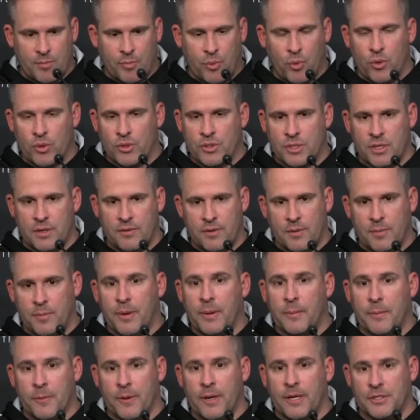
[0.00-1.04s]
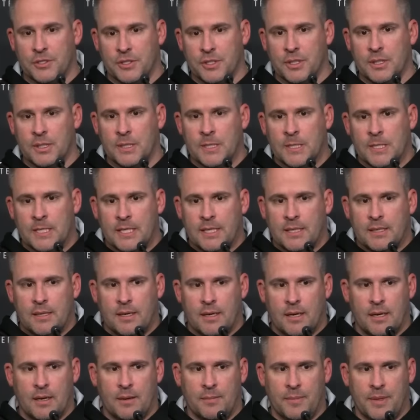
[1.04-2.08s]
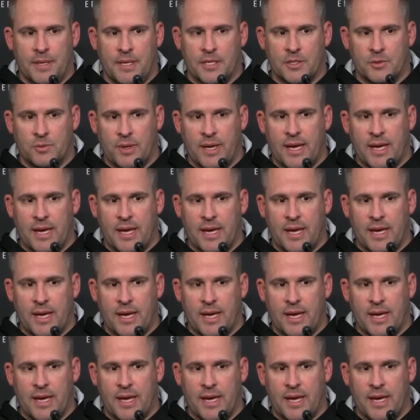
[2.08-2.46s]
portion of the preparation because